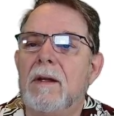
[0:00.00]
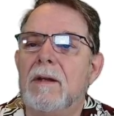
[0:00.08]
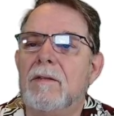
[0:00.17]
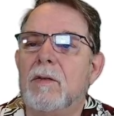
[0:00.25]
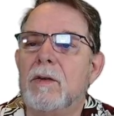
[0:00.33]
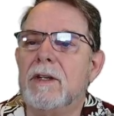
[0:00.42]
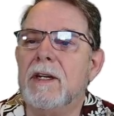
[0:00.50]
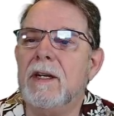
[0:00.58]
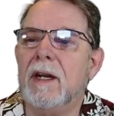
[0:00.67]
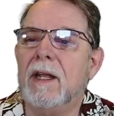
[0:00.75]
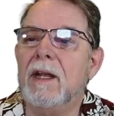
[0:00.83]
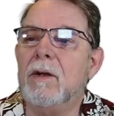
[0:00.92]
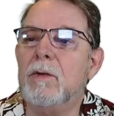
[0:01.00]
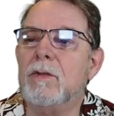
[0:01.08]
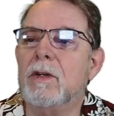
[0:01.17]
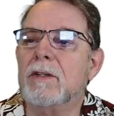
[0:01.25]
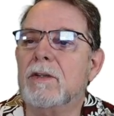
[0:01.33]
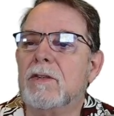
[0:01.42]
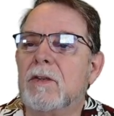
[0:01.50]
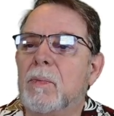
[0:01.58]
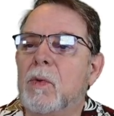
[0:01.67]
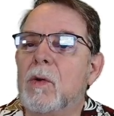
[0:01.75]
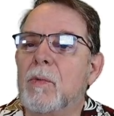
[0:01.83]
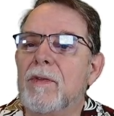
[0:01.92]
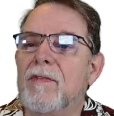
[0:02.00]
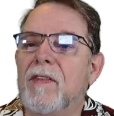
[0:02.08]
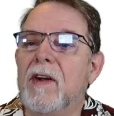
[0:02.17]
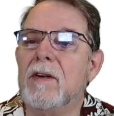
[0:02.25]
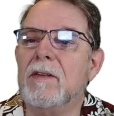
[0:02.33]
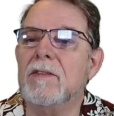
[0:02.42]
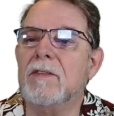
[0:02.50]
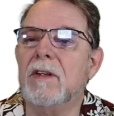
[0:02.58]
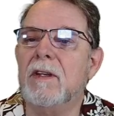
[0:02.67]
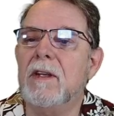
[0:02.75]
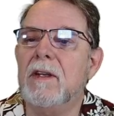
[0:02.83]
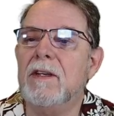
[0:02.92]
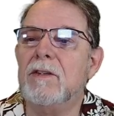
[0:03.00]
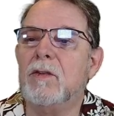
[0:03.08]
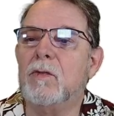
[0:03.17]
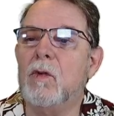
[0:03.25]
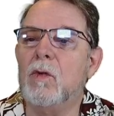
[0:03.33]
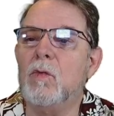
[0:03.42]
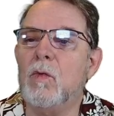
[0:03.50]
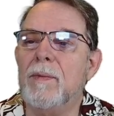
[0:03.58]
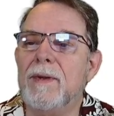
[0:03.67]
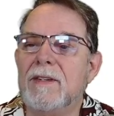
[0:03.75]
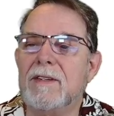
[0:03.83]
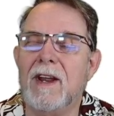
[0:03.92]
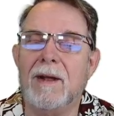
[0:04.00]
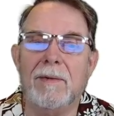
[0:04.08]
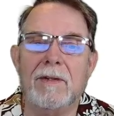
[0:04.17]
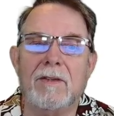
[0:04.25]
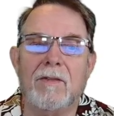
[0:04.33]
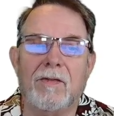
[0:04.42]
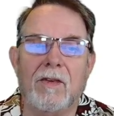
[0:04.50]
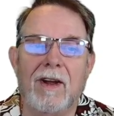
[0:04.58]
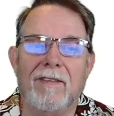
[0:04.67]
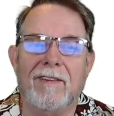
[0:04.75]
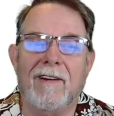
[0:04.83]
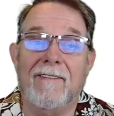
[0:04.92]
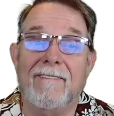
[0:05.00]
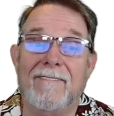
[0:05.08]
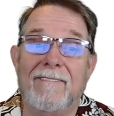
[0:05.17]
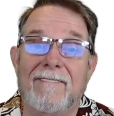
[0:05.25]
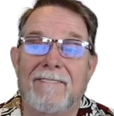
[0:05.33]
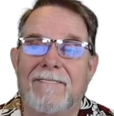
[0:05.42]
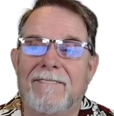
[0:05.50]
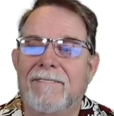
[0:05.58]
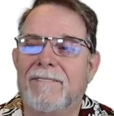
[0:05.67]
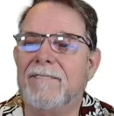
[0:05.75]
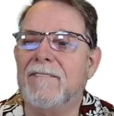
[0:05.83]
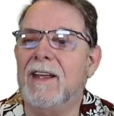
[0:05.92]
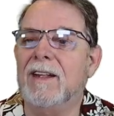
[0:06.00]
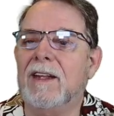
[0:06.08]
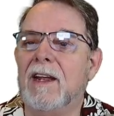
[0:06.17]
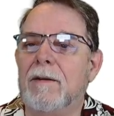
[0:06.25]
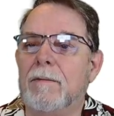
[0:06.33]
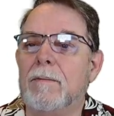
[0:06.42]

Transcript: 14, a king who judges the poor with fairness, his throne will be established forever. Got that?